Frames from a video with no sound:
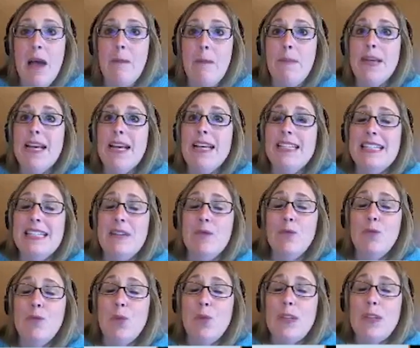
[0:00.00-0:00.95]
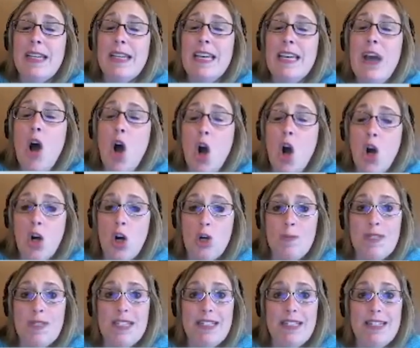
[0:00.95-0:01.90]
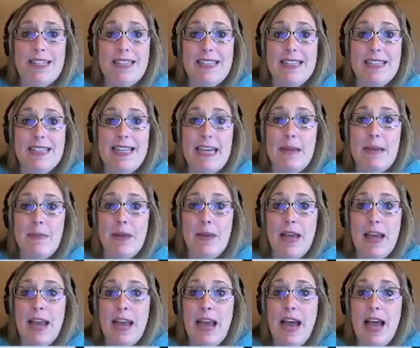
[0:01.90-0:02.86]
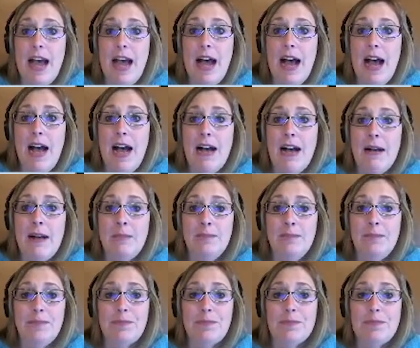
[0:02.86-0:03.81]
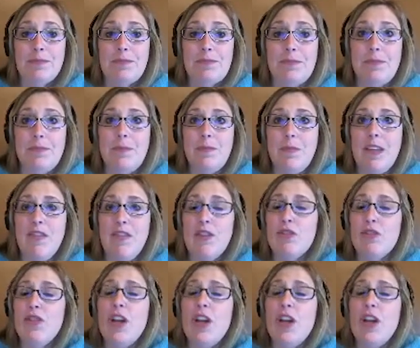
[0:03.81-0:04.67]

because it really harms sleep. There